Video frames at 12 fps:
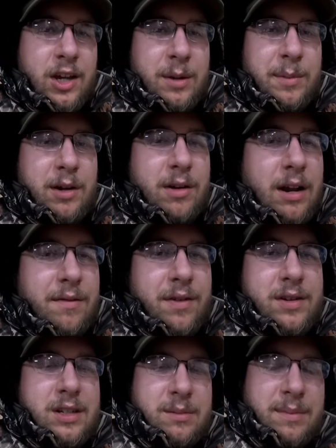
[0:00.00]
gonna be great
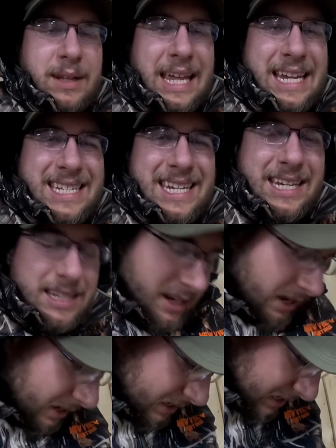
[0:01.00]
for some late season
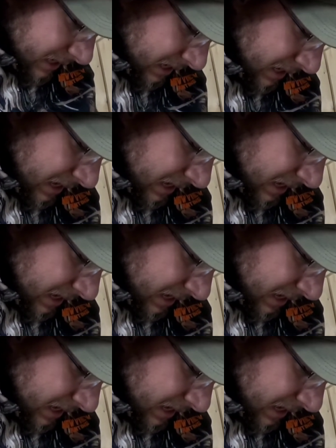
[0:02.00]
hunts,